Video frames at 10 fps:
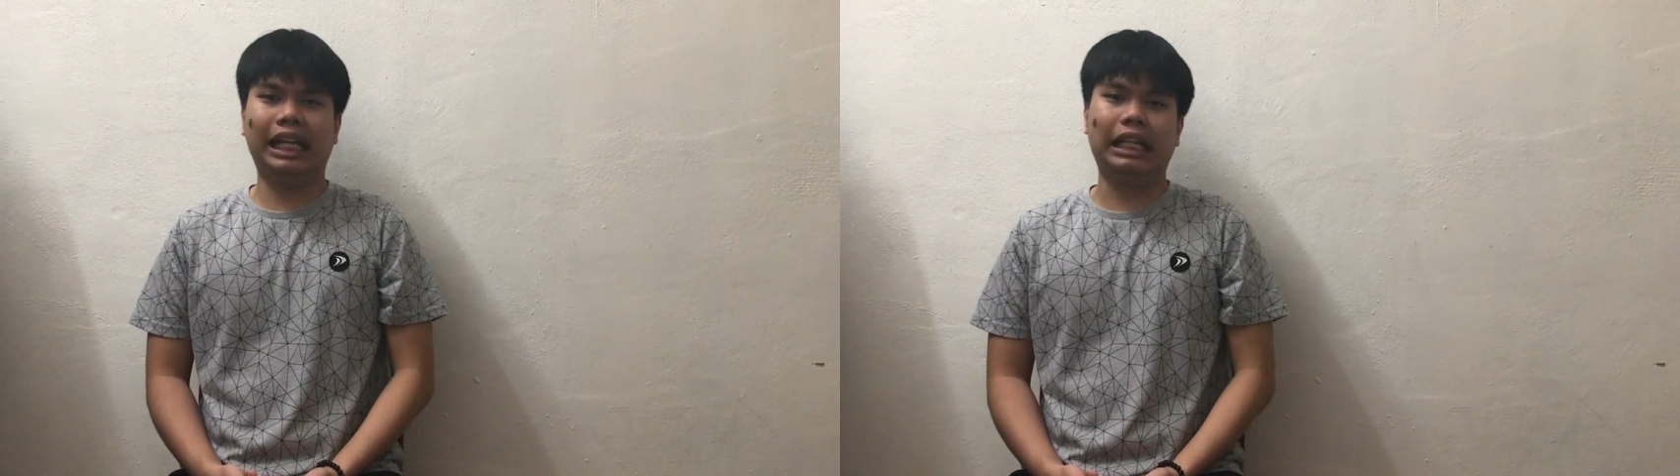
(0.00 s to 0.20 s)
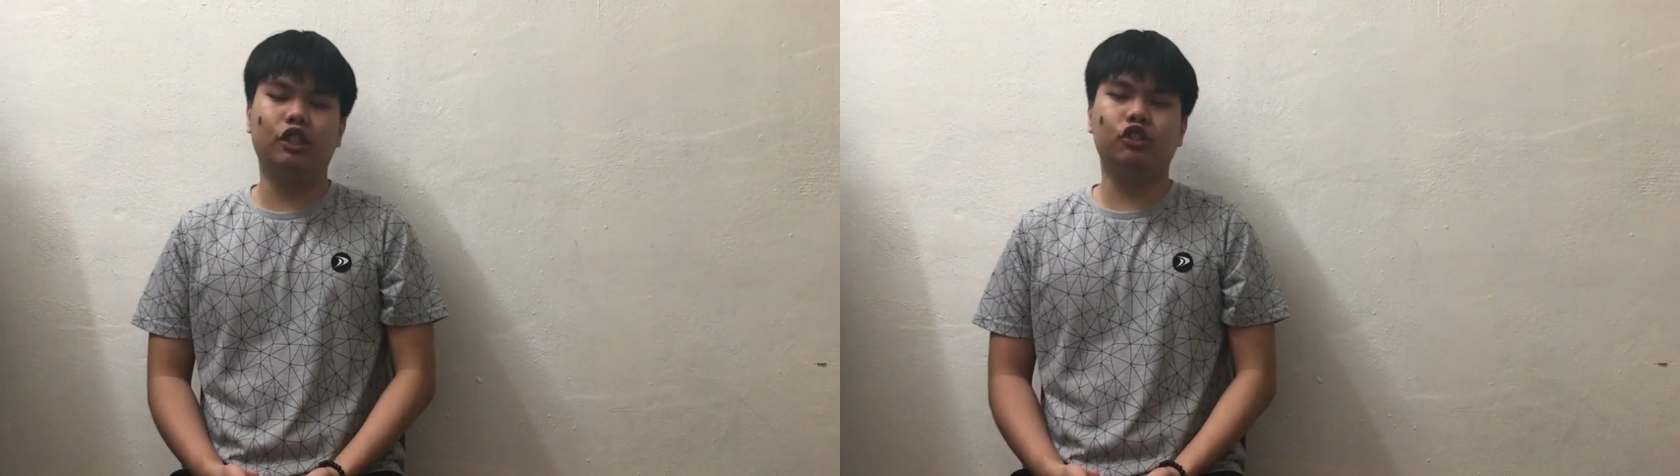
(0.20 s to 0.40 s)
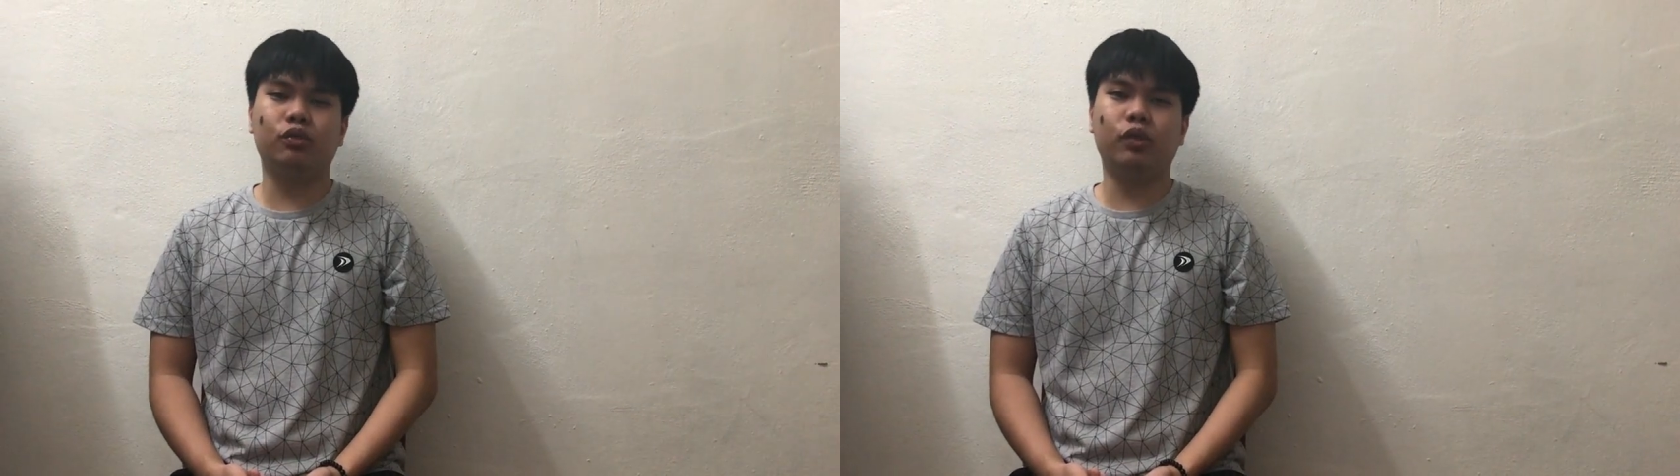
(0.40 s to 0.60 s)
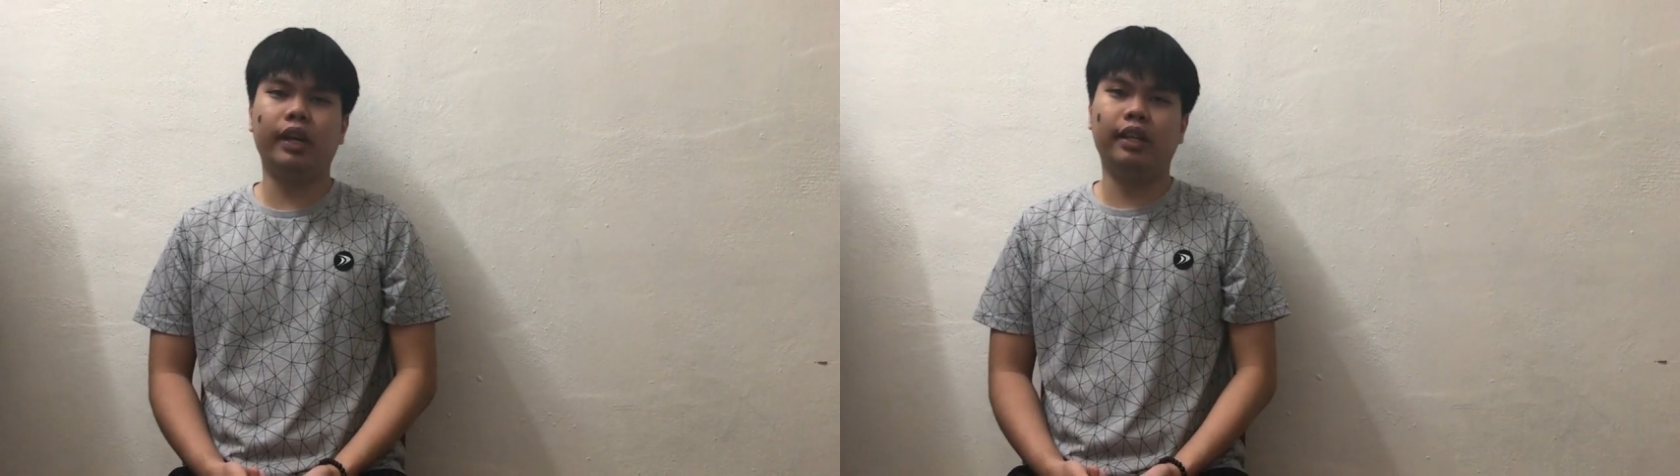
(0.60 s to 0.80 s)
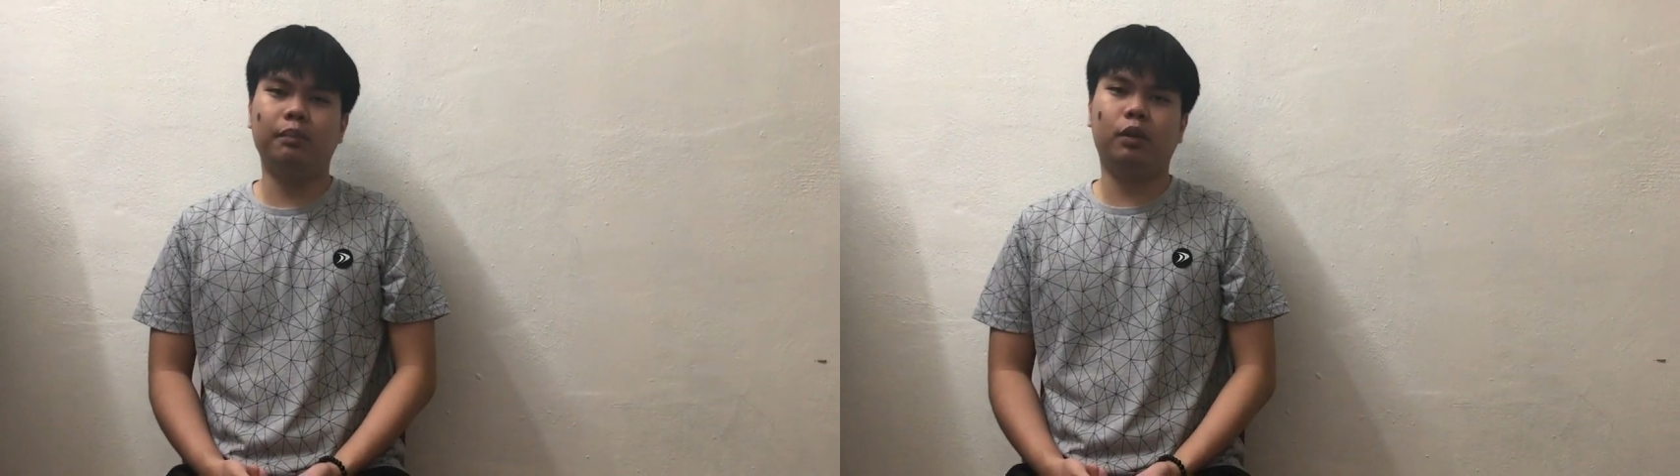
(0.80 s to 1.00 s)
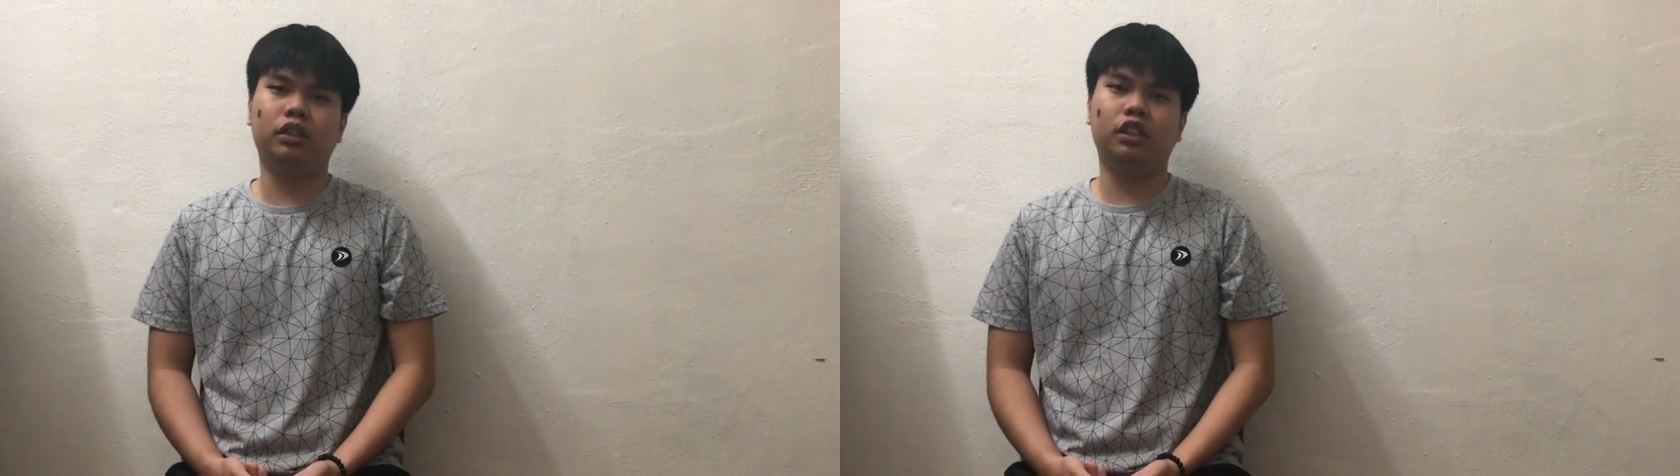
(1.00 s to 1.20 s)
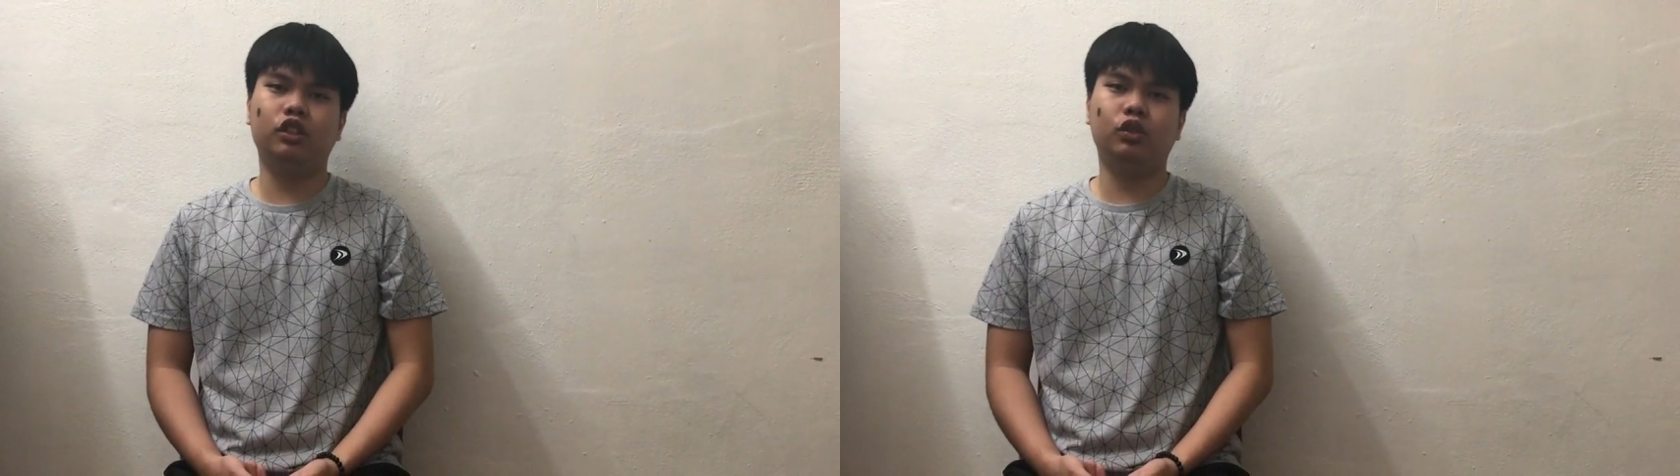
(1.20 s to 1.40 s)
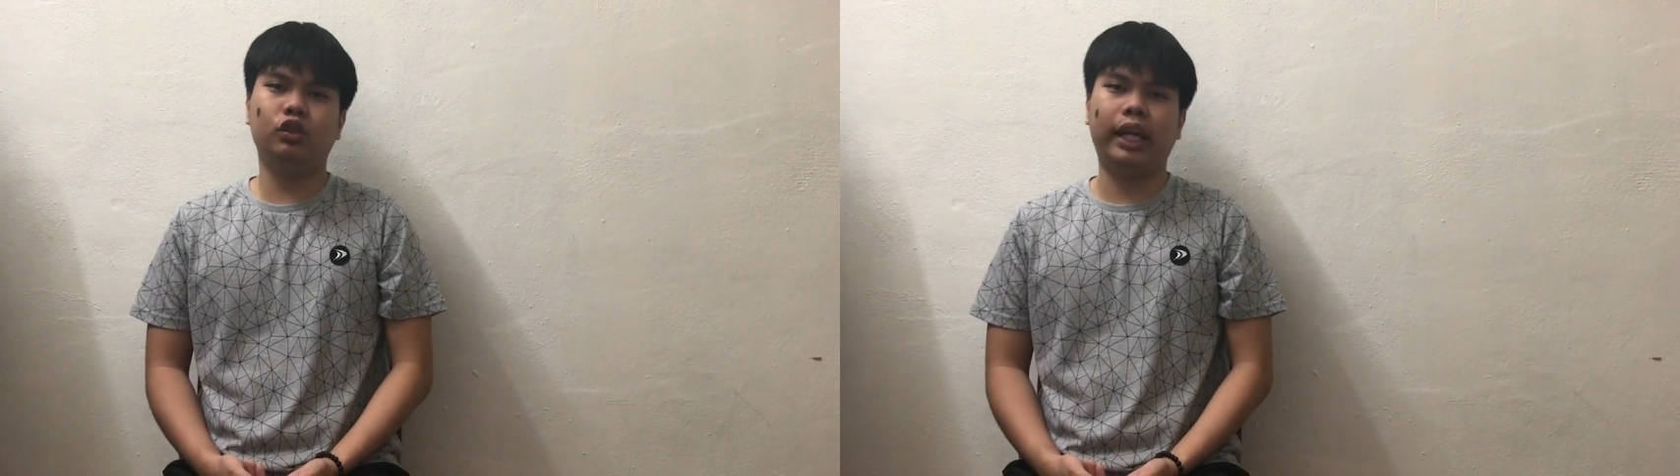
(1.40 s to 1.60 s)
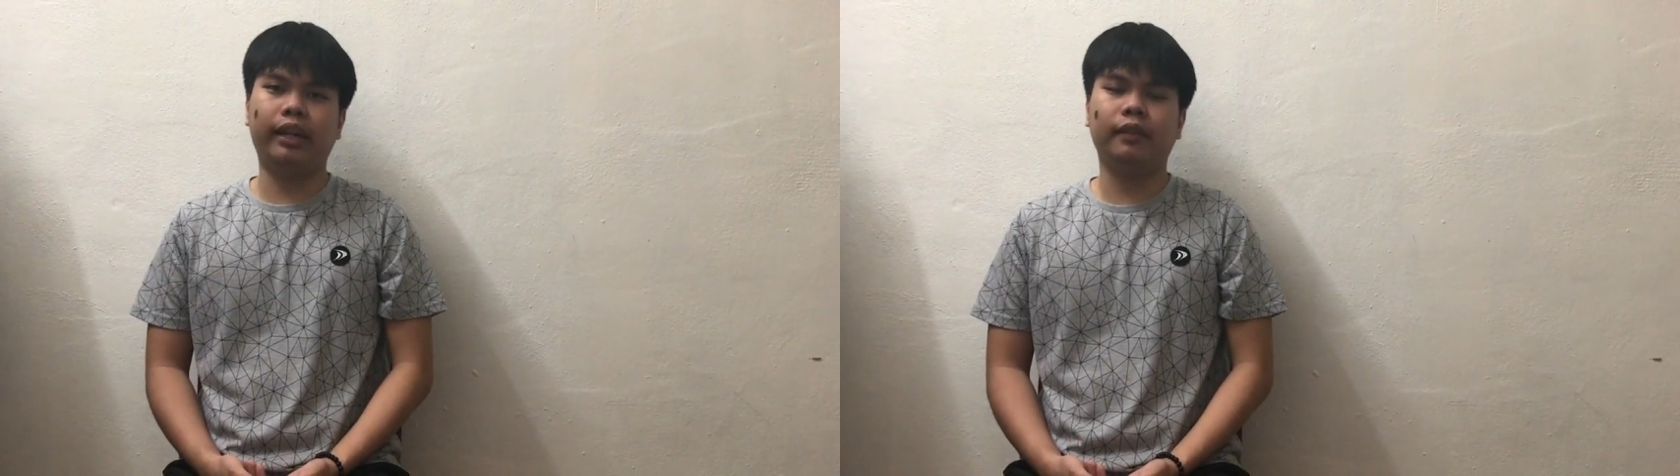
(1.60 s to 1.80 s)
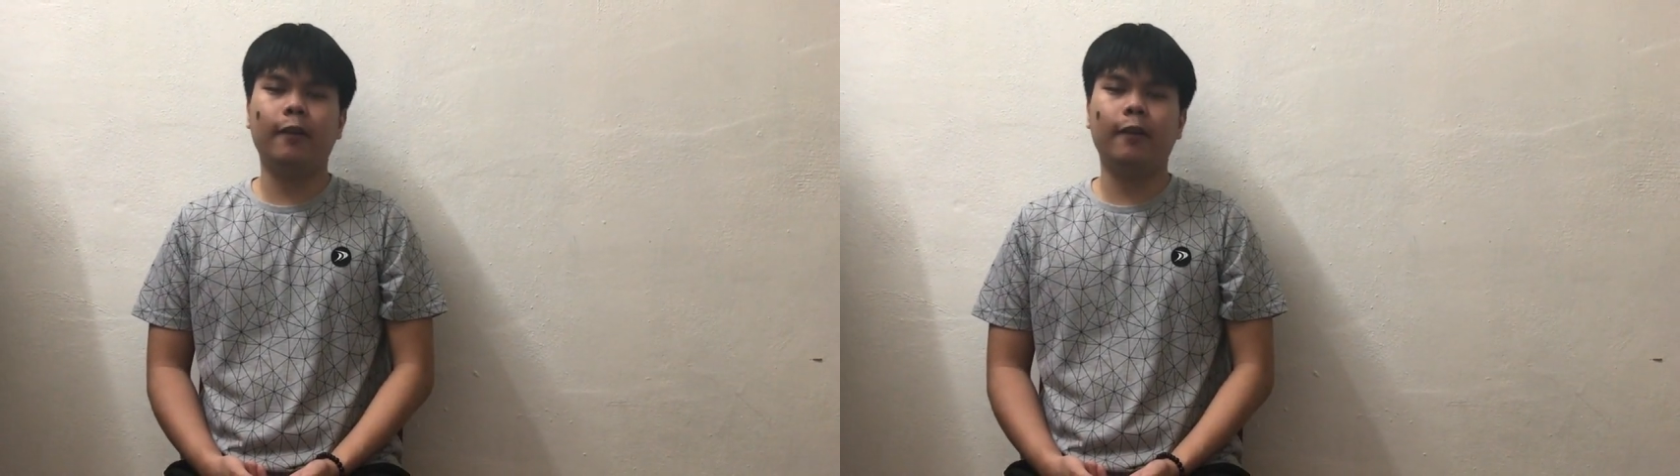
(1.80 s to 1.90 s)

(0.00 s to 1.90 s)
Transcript: an useful and important tool that